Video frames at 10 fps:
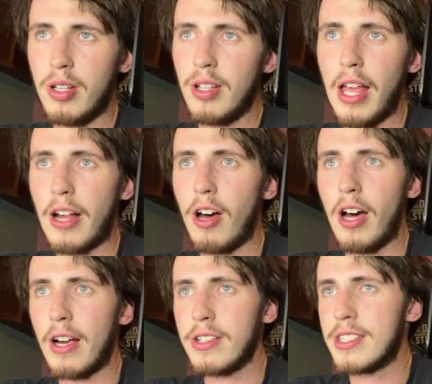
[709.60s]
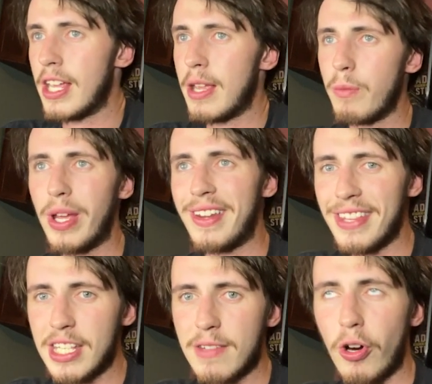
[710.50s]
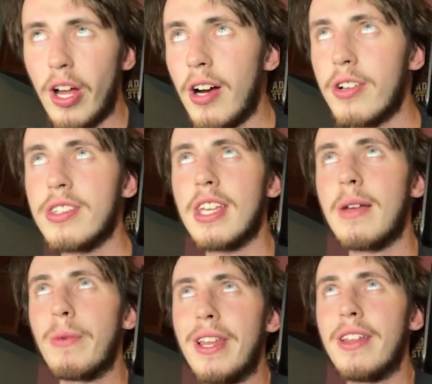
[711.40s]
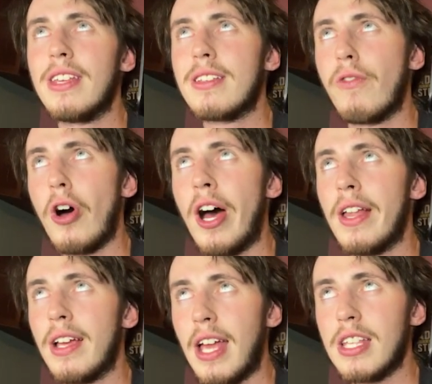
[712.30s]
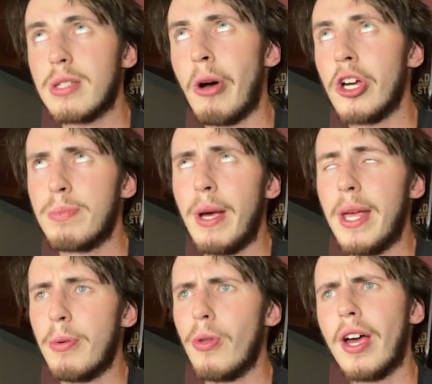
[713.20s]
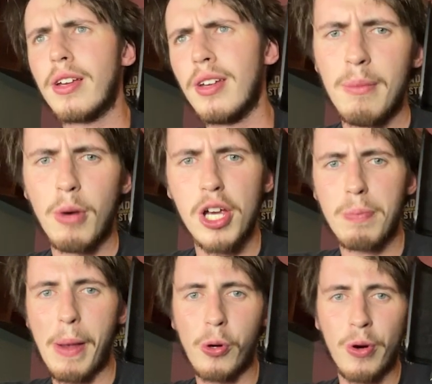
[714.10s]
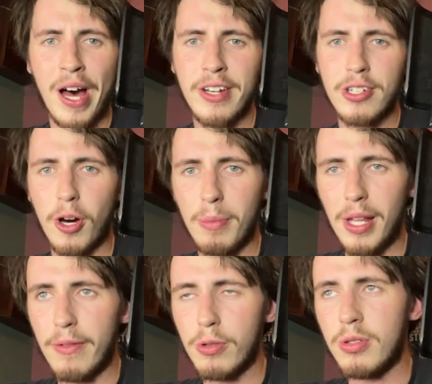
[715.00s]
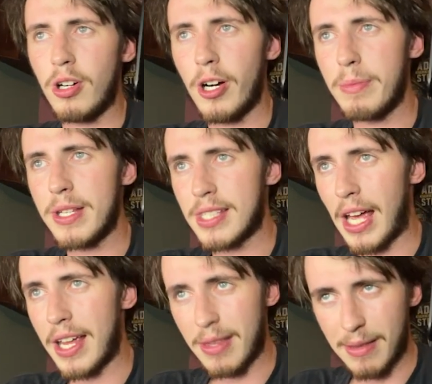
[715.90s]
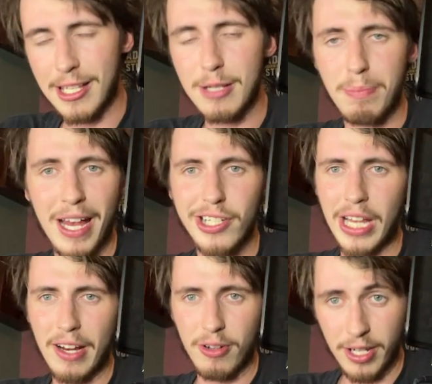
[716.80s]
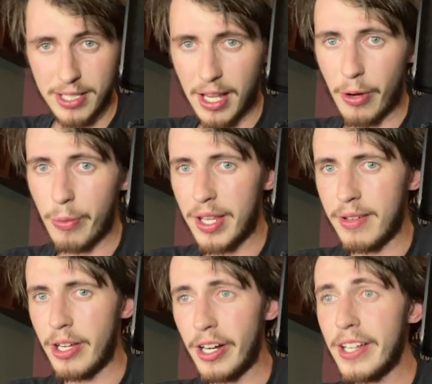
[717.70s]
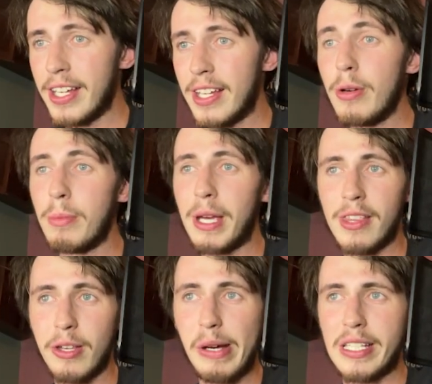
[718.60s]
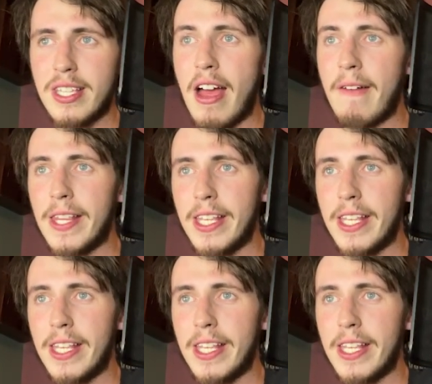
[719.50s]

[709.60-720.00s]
like, I could see him winning this fight. I could see him winning this fight against most people. Like, most people who aren't top level, I'd be saying this Bekzat guy is going to win. And I think he'll be in the UFC after